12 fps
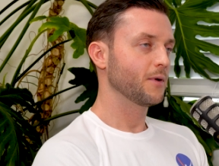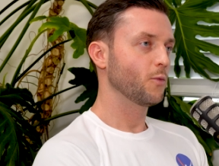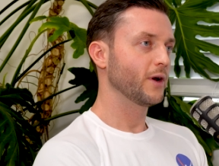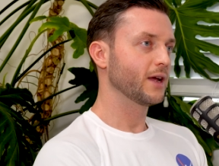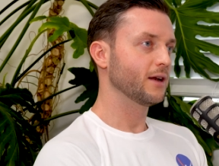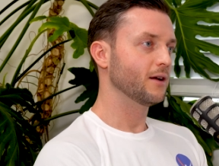
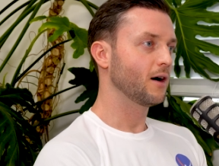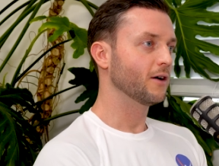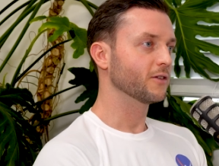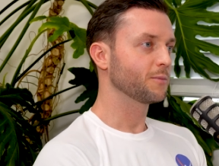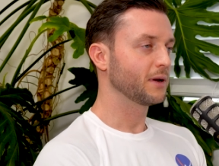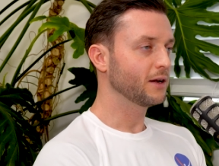We can
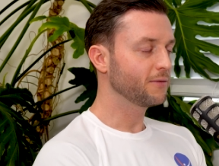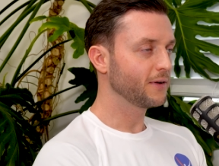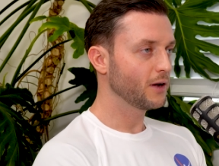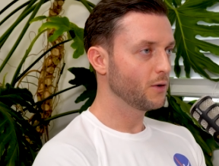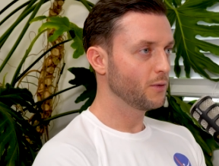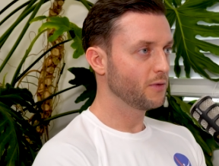enhance blood
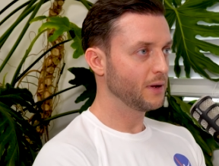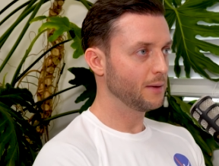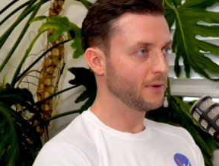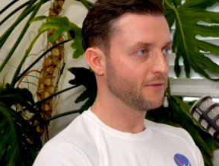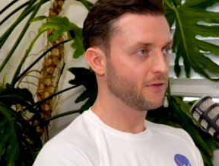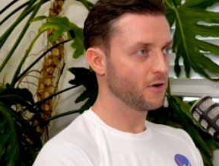flow with
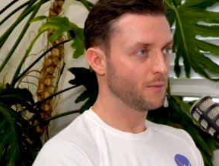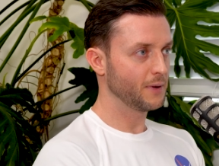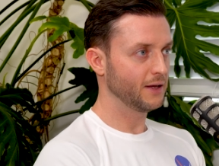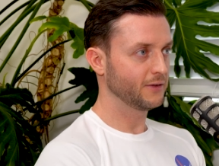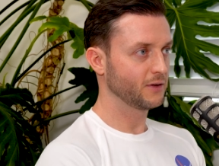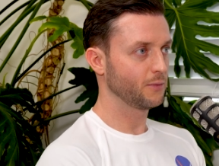PEMF
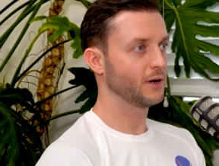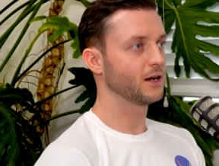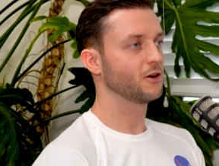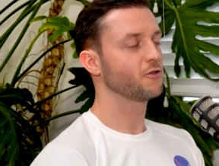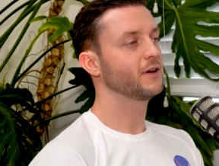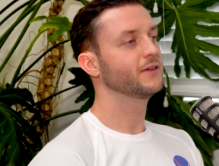therapy. So if we
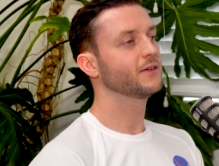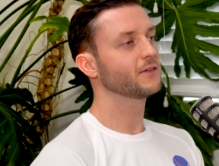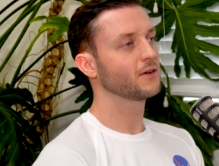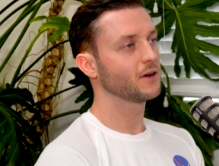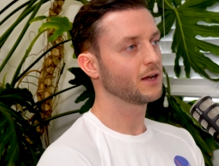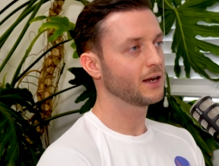can increase the
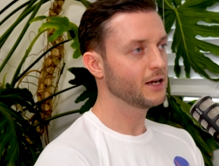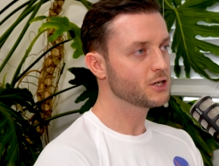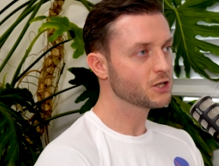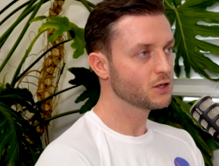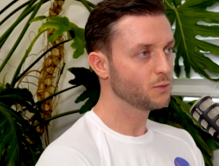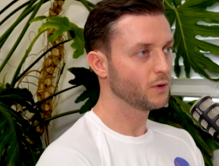
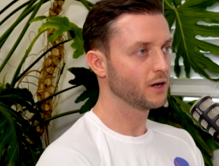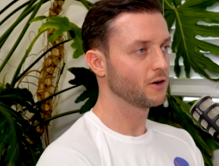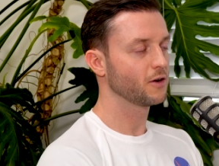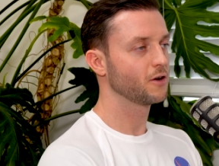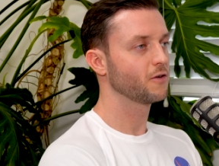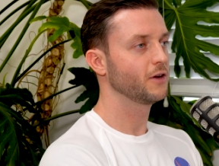circulation, we can
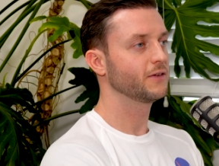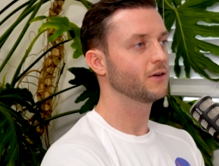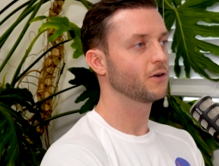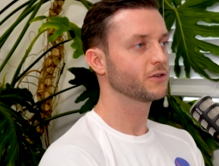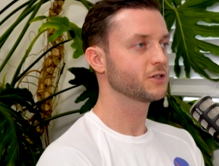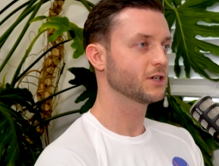increase
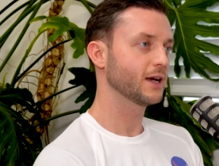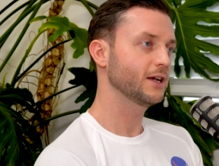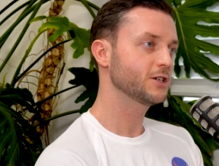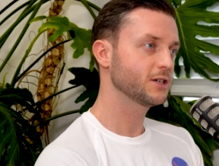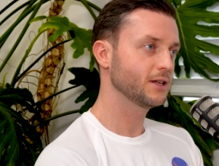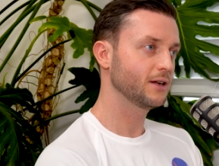the
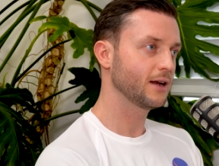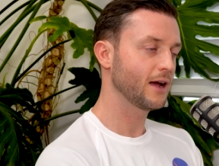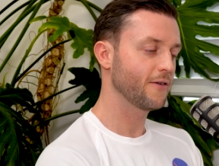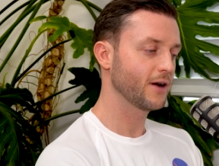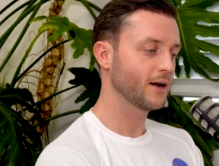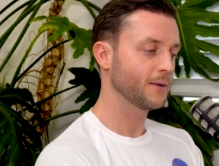oxygenation in an
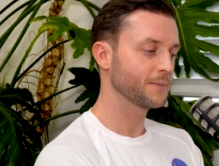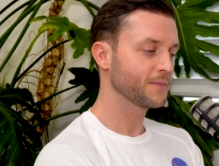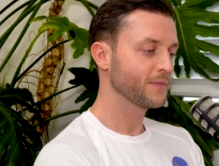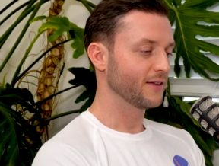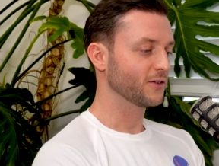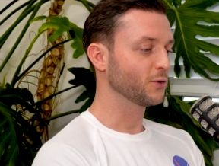area.
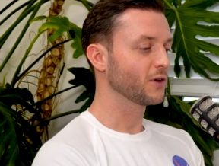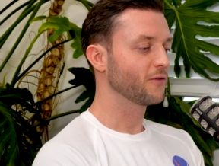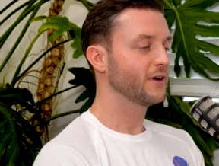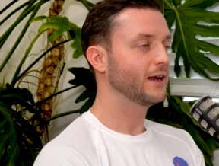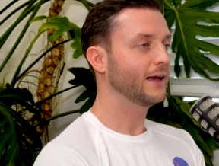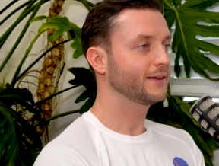There's also
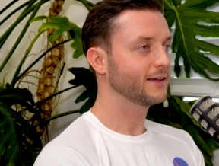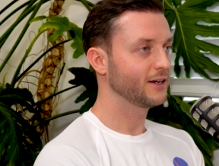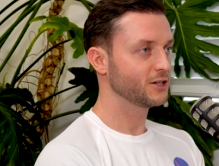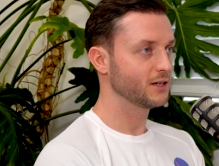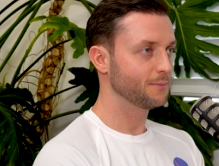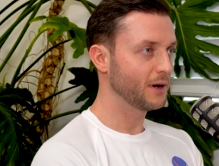
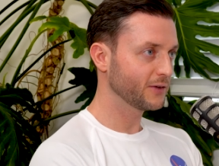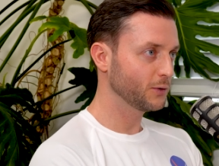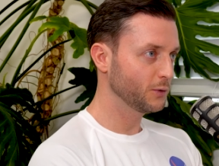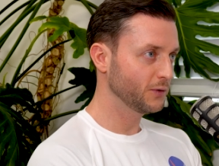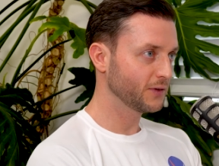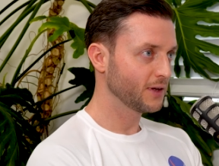relaxation in
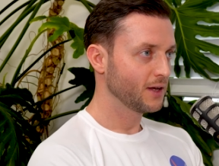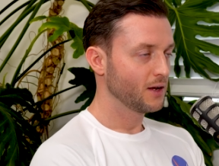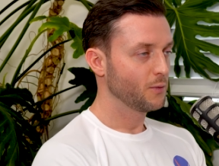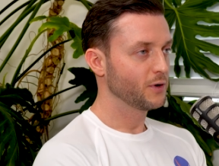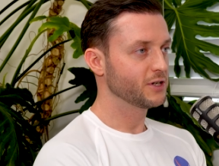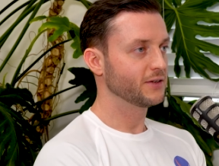muscles,
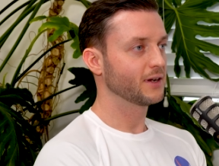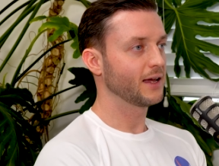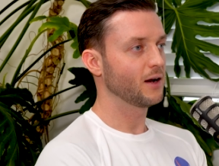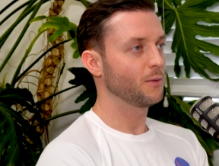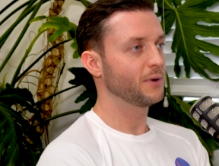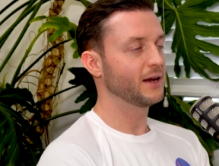which is going to
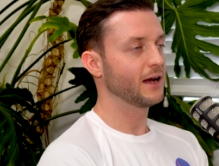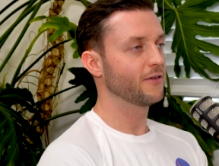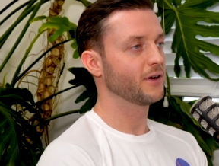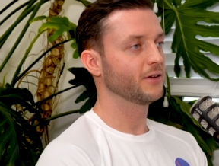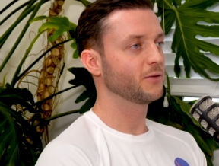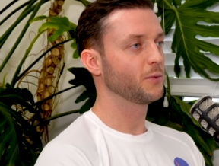help in
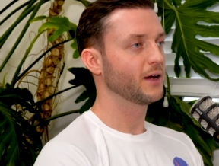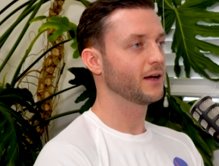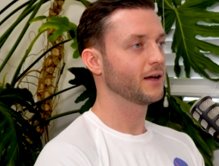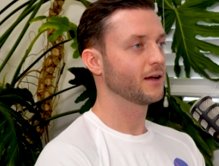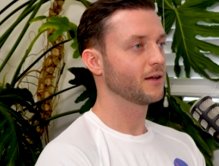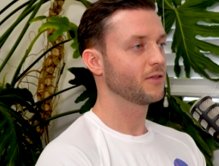areas
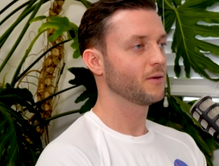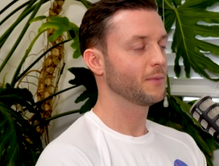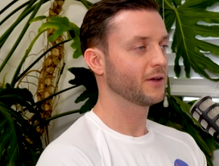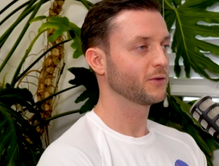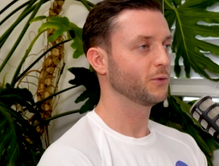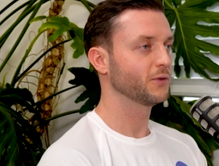where the
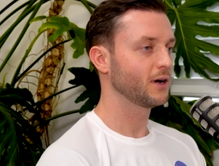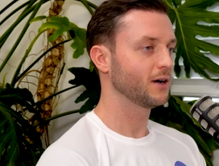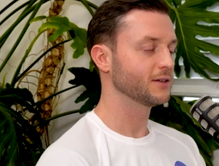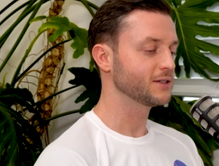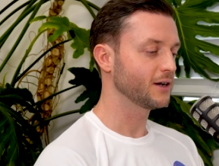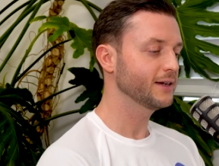muscles
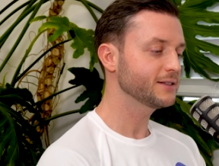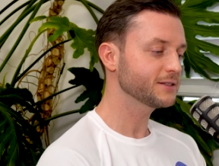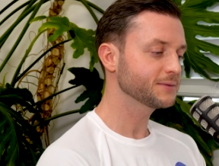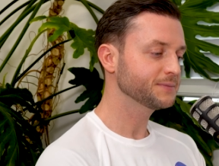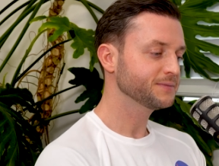are tight.